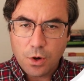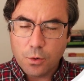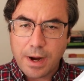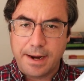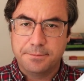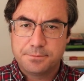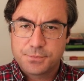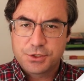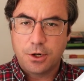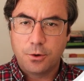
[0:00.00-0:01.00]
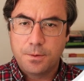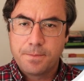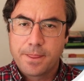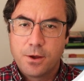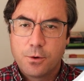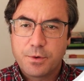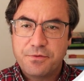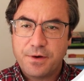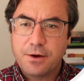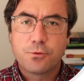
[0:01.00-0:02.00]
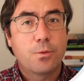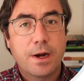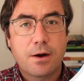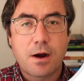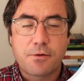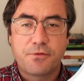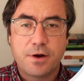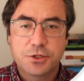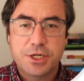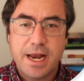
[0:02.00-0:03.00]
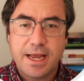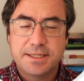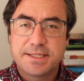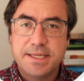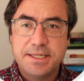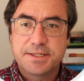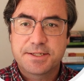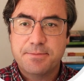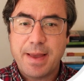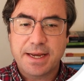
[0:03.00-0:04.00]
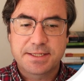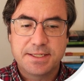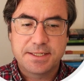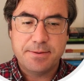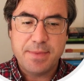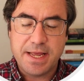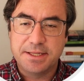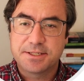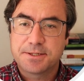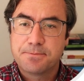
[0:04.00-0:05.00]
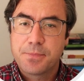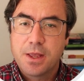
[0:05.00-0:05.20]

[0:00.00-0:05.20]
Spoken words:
Okay, so we found where our function has these maxes and mins.